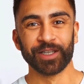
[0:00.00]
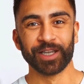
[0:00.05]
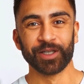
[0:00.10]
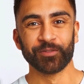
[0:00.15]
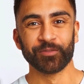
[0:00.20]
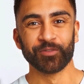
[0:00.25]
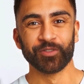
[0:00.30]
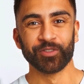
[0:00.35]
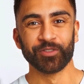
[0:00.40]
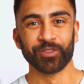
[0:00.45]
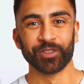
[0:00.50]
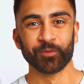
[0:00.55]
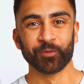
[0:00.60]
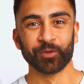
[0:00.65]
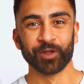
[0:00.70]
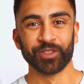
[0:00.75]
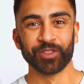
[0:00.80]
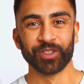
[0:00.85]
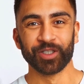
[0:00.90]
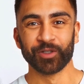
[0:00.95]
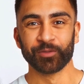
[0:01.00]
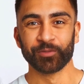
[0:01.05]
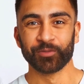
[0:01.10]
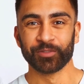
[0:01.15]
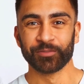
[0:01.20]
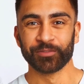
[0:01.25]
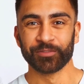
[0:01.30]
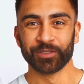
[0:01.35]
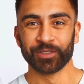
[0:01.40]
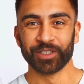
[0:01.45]
Efficiency
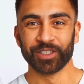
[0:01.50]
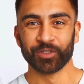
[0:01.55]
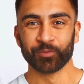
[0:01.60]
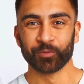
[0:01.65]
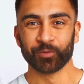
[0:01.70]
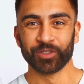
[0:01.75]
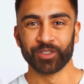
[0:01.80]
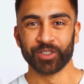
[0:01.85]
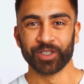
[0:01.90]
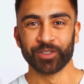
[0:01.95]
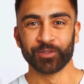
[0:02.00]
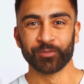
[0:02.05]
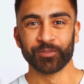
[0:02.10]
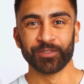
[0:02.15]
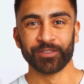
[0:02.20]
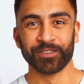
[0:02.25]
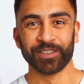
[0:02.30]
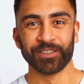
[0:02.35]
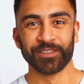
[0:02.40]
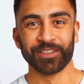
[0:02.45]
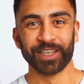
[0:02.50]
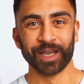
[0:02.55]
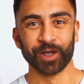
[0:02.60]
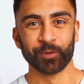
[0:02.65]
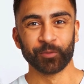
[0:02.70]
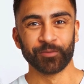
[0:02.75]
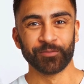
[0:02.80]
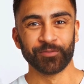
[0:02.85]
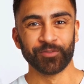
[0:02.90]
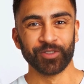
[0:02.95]
ratios. These ratios assess
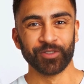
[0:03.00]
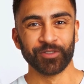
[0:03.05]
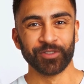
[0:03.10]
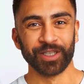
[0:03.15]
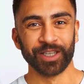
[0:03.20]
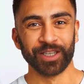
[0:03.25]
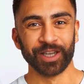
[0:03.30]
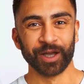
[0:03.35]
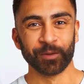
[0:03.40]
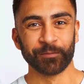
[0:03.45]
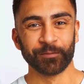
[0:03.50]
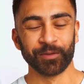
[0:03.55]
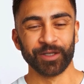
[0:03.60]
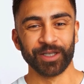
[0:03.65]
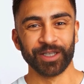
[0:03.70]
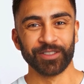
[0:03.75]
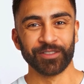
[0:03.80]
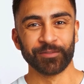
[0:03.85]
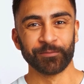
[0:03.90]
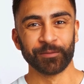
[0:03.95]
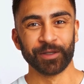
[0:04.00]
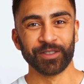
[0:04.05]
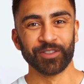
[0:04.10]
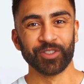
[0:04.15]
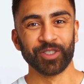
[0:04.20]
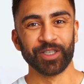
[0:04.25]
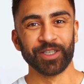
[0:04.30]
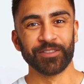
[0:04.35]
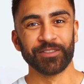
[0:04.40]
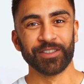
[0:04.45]
how efficiently a company is
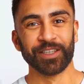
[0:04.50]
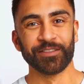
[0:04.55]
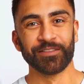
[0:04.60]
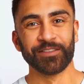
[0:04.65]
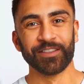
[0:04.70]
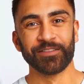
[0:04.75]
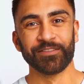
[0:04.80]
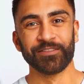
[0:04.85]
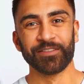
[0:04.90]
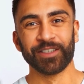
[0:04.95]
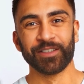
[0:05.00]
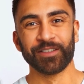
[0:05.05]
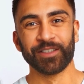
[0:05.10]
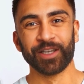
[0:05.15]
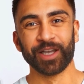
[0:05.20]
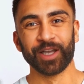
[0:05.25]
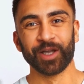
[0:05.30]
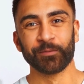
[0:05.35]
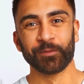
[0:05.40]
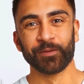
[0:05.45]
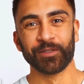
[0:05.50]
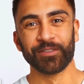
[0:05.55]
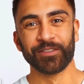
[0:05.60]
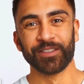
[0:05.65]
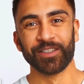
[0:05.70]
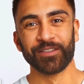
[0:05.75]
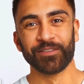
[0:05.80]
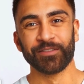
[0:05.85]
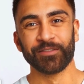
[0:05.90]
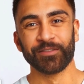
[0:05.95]
managing its assets and
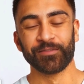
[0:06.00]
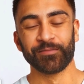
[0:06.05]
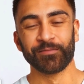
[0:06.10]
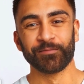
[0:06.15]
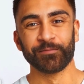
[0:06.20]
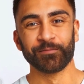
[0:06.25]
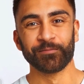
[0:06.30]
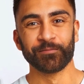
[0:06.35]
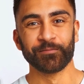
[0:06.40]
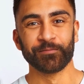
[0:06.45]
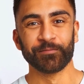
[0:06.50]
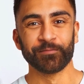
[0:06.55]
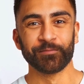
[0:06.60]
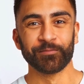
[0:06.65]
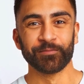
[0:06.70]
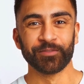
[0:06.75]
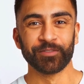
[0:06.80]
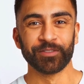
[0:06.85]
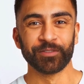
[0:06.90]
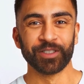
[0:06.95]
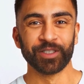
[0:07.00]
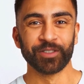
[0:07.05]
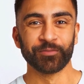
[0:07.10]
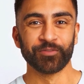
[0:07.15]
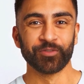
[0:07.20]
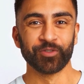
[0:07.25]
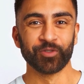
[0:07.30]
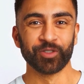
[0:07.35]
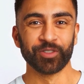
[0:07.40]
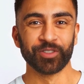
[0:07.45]
liabilities. The
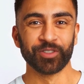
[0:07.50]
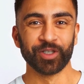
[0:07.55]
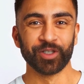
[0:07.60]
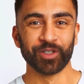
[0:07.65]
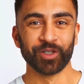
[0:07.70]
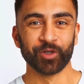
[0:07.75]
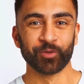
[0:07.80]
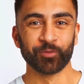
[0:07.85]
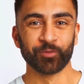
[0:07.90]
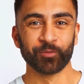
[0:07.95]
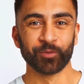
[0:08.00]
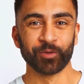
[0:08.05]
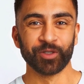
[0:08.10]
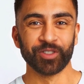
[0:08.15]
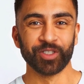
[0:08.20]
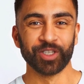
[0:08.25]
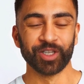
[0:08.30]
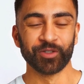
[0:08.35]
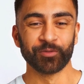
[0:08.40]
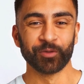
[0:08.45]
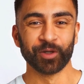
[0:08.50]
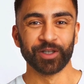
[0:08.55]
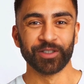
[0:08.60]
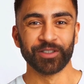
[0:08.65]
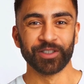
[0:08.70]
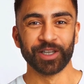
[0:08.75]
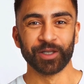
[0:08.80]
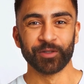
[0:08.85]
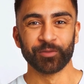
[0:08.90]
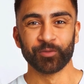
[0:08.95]
inventory turnover ratio and
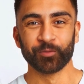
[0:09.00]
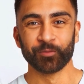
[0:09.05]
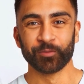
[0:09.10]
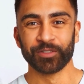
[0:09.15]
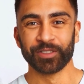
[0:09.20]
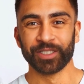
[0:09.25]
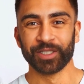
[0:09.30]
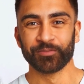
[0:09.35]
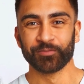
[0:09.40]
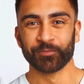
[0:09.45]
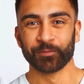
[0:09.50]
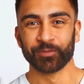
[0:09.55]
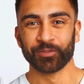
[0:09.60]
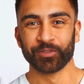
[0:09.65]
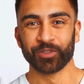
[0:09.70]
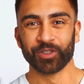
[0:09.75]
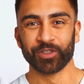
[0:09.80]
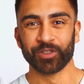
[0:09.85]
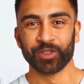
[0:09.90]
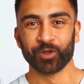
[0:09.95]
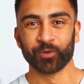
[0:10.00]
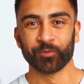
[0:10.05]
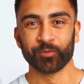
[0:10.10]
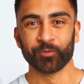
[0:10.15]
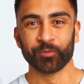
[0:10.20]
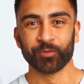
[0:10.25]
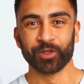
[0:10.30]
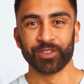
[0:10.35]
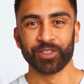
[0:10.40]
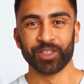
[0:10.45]
accounts receivable turnover
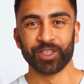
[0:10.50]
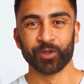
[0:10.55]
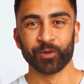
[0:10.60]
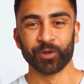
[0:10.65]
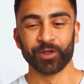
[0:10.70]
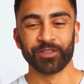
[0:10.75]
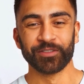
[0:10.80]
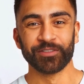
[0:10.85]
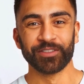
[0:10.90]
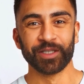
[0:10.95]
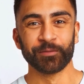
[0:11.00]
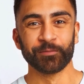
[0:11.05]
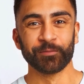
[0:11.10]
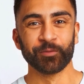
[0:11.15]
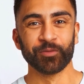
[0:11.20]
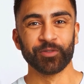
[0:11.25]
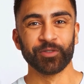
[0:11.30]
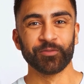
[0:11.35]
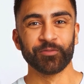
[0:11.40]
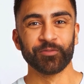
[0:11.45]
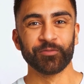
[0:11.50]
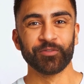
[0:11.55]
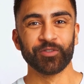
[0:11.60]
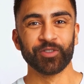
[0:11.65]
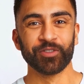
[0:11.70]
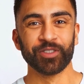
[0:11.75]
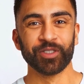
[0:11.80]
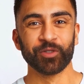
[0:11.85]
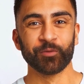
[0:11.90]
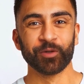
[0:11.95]
ratio are examples of
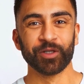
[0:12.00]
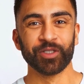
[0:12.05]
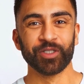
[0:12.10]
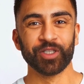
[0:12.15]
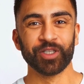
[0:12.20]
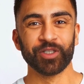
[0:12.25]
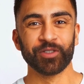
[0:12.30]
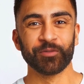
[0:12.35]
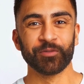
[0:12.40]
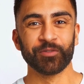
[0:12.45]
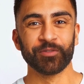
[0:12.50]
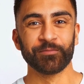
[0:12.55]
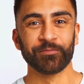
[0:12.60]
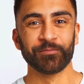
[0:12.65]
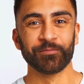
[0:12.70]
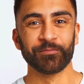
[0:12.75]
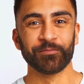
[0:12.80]
efficiency ratios.